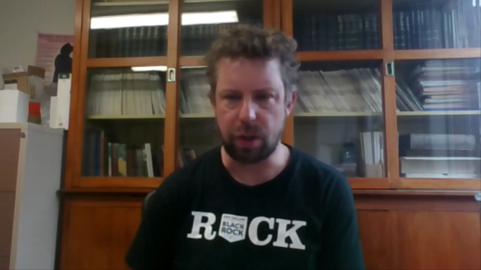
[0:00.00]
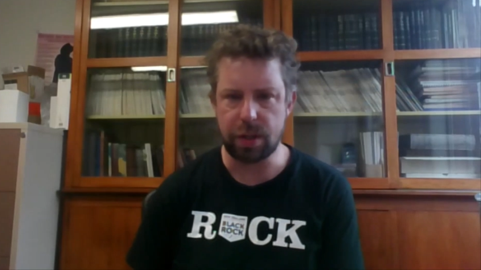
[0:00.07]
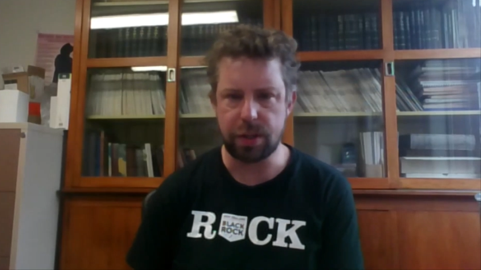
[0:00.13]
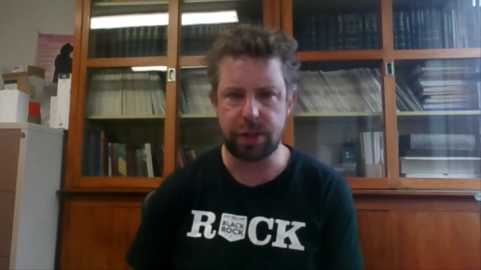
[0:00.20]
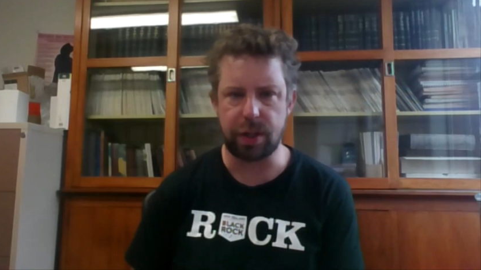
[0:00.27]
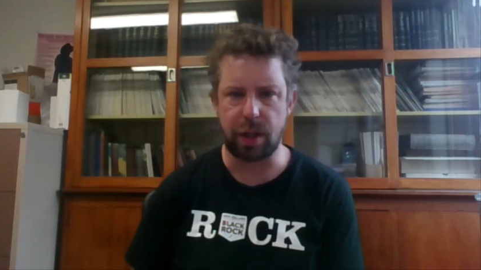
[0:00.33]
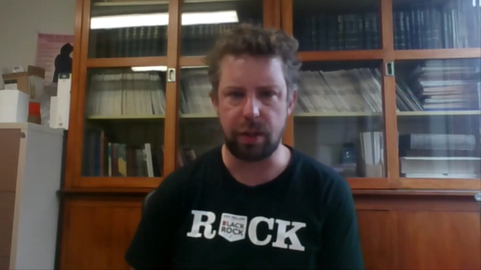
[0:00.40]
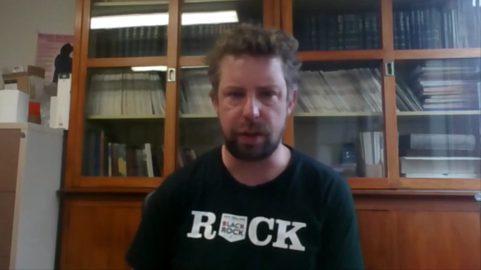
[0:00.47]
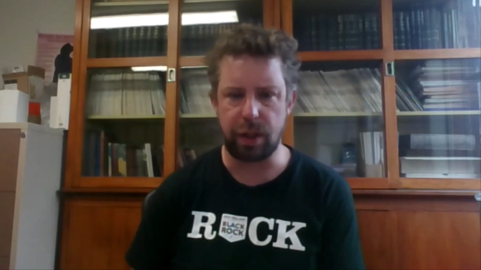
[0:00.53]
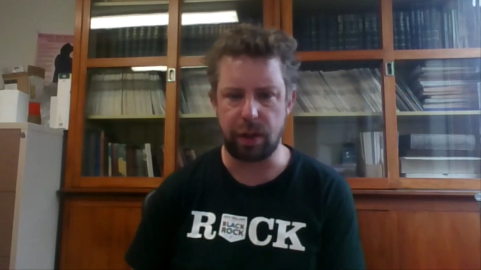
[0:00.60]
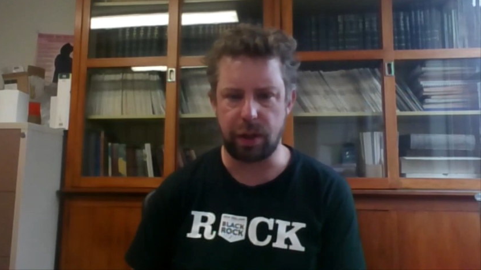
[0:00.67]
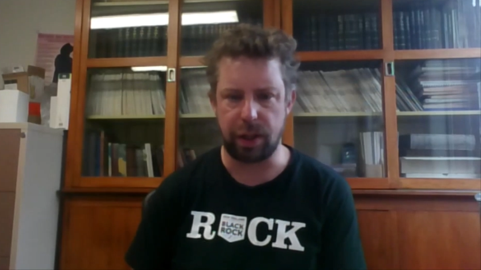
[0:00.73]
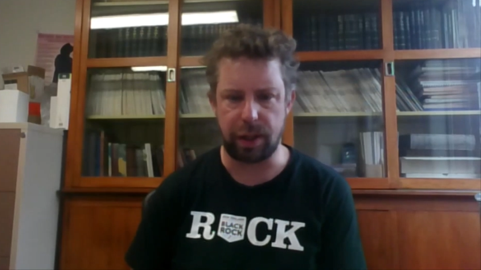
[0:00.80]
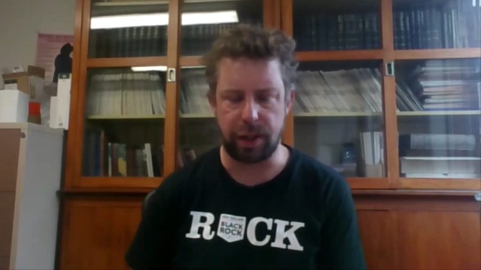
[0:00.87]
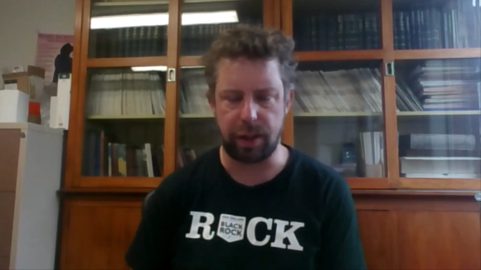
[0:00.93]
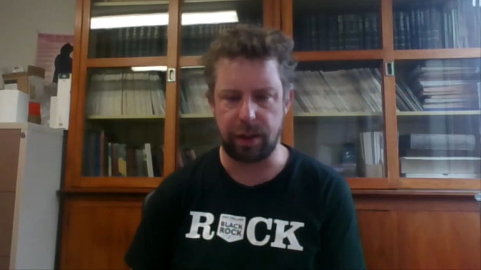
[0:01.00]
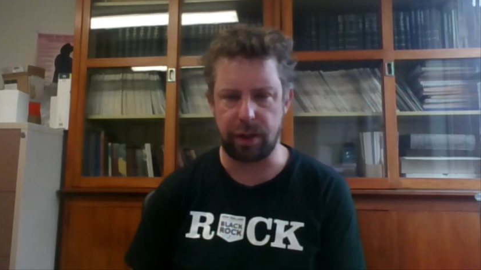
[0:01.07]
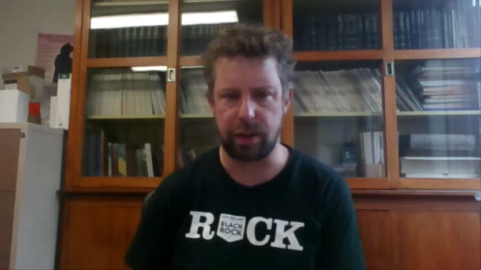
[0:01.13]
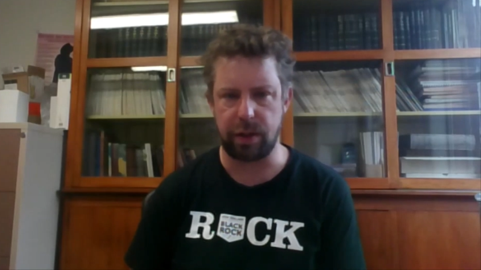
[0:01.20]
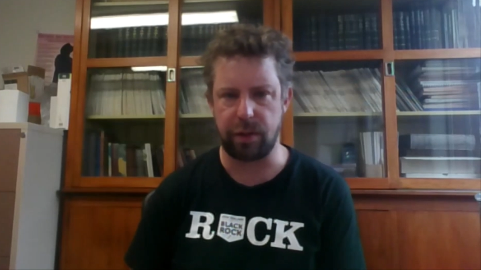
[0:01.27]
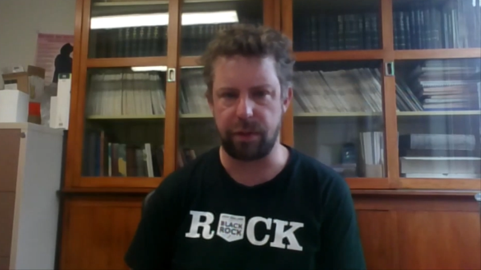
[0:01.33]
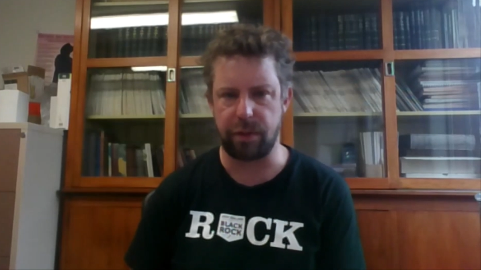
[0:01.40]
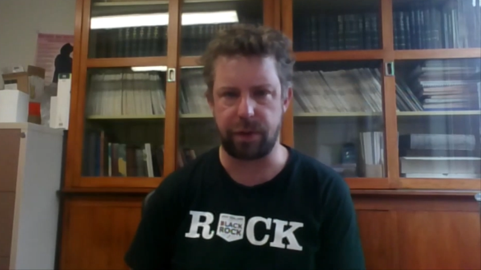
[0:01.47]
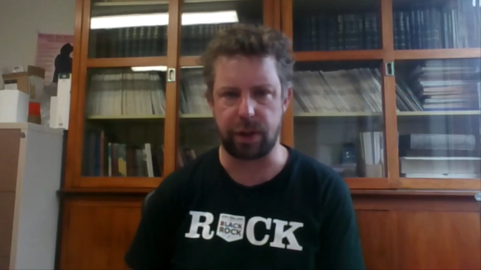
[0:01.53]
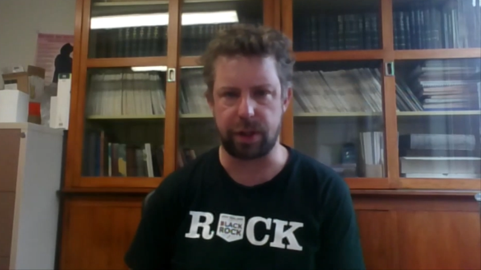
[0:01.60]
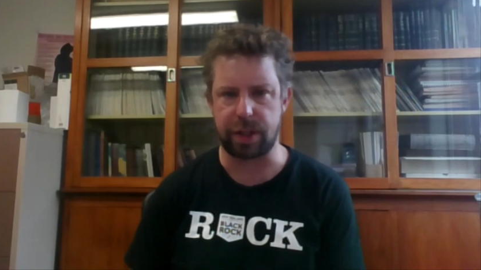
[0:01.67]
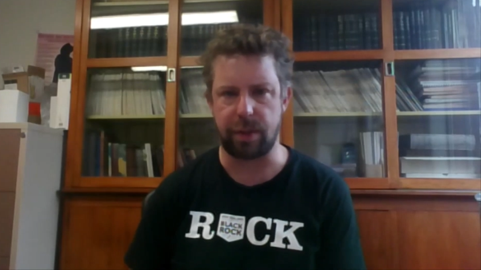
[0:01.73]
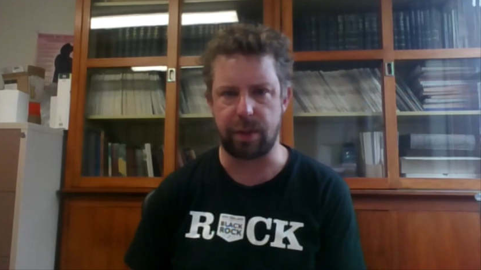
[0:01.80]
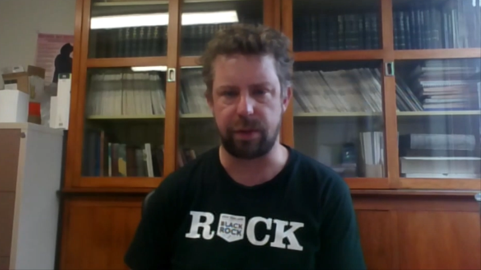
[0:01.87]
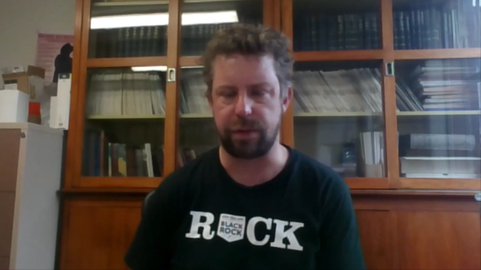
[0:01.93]
So for
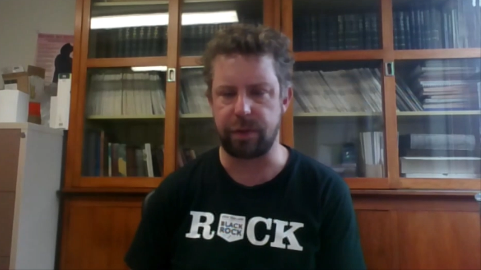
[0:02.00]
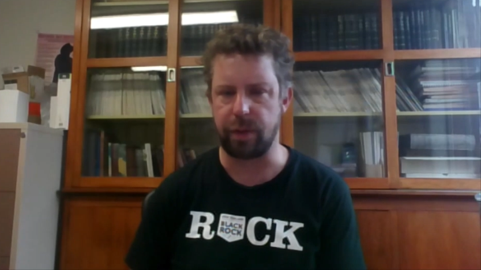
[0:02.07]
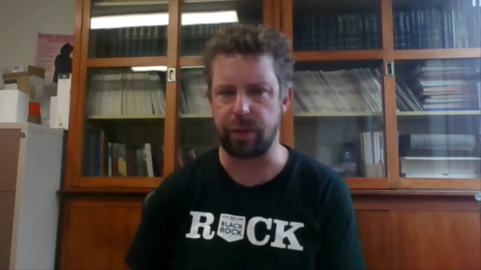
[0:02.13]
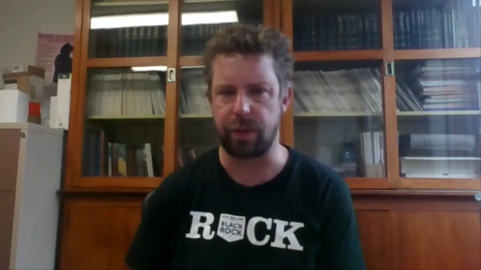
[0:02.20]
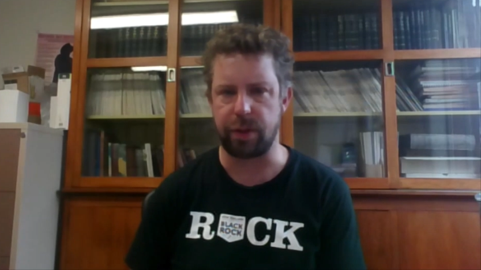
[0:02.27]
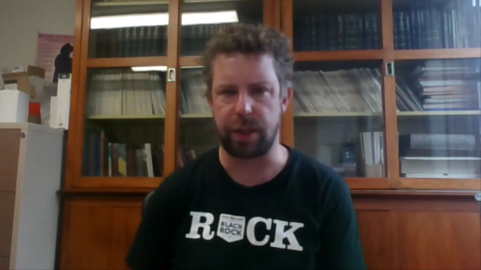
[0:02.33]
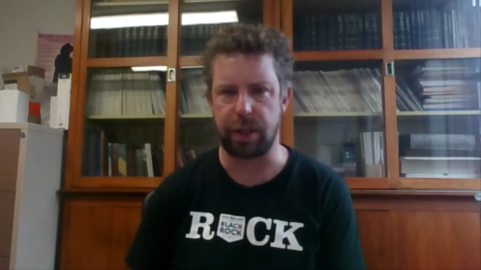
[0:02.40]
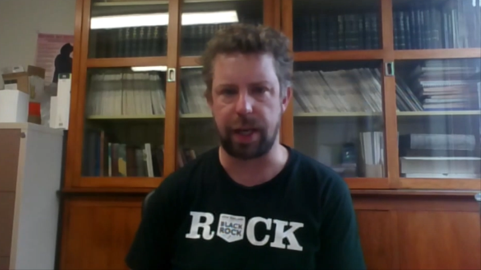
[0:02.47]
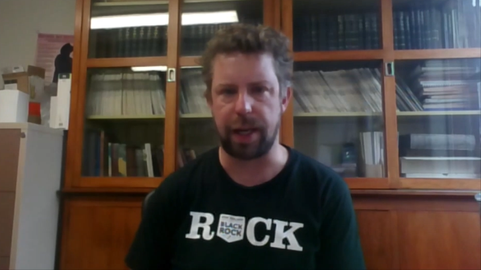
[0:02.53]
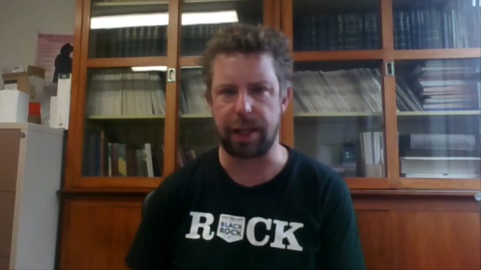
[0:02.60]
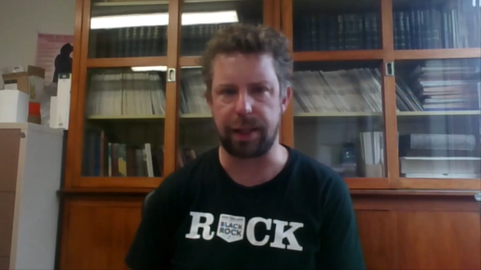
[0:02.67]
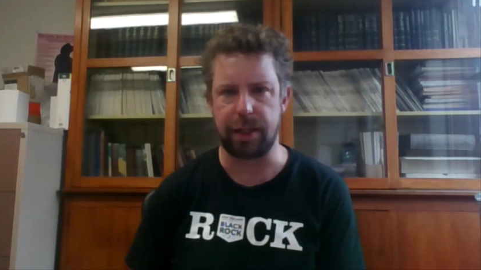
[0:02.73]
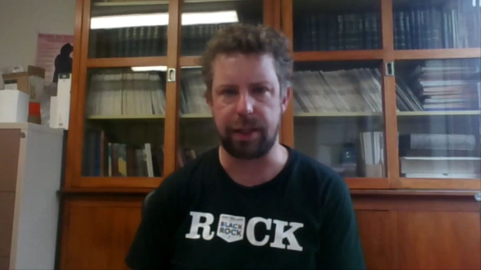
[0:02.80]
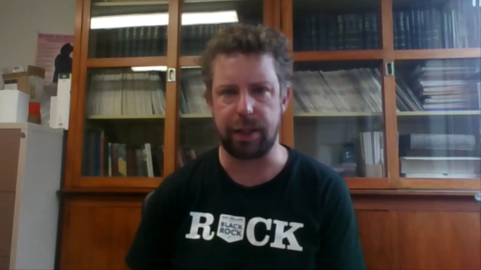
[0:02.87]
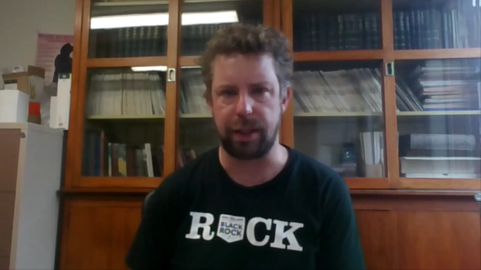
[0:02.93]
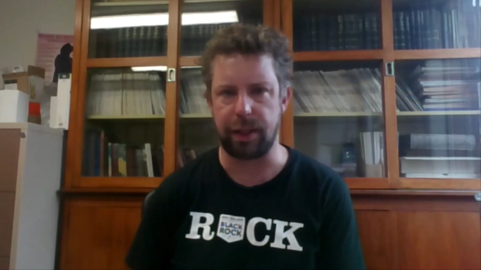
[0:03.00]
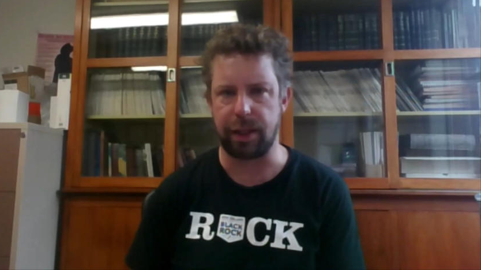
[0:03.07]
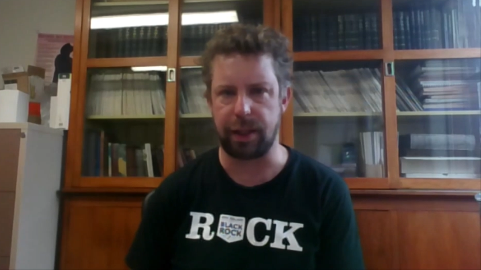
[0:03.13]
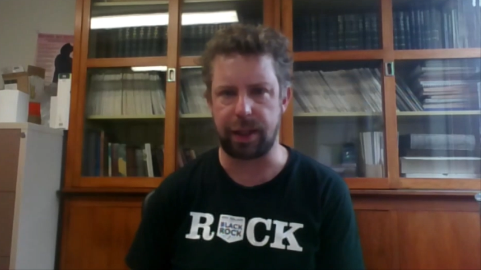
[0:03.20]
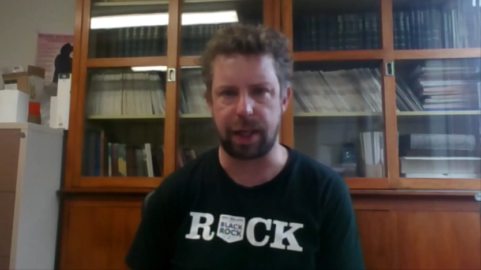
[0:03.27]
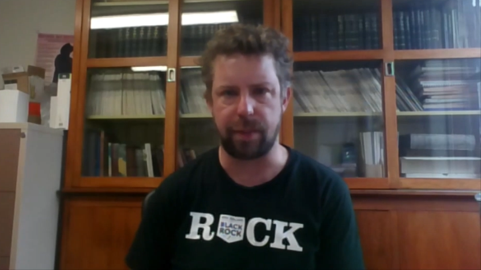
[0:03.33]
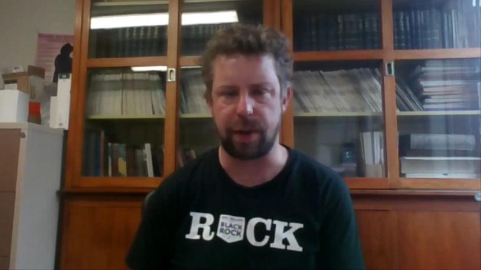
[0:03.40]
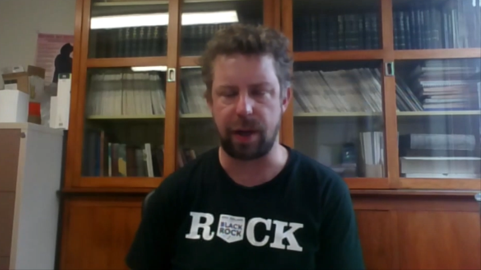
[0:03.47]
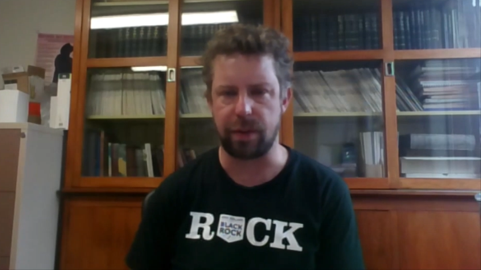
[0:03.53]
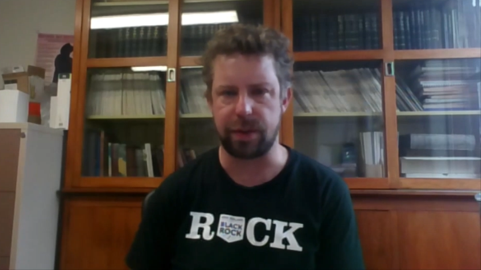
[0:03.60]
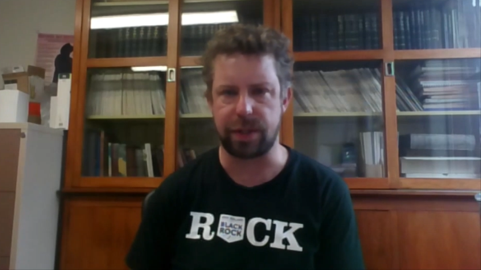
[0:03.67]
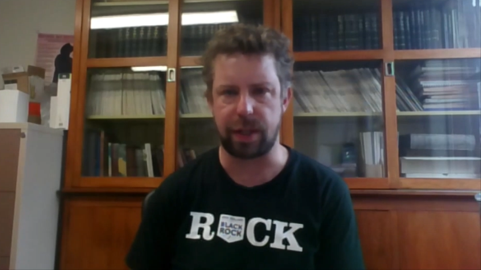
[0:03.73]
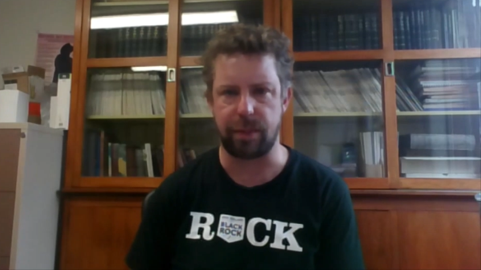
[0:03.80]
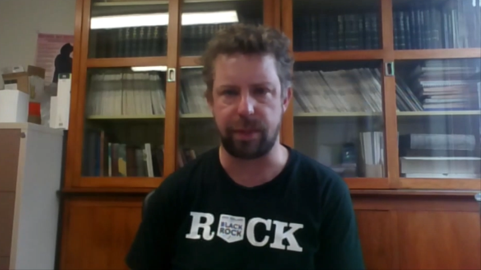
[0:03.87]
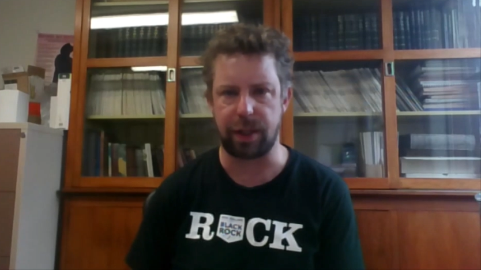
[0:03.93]
example, if you brew the lager, you're going to come out with
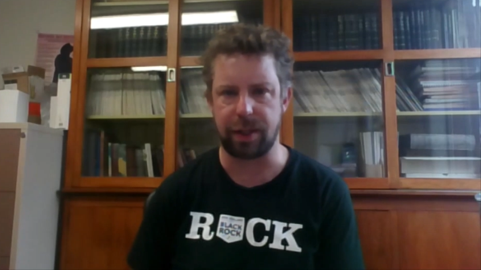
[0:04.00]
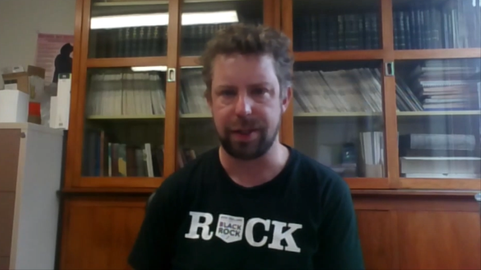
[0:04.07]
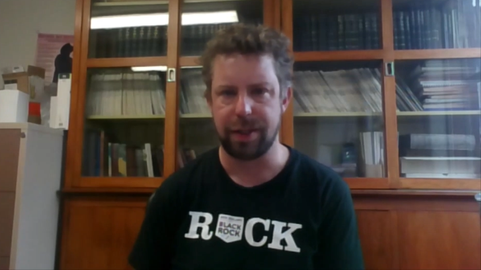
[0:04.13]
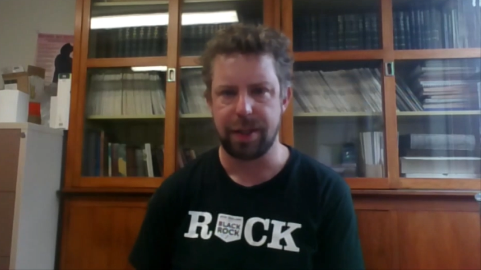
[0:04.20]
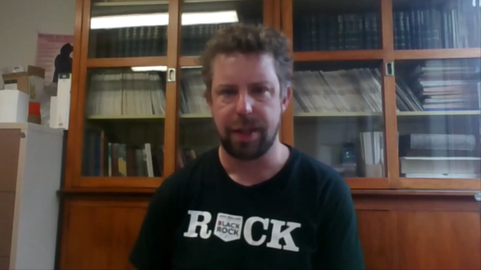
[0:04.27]
something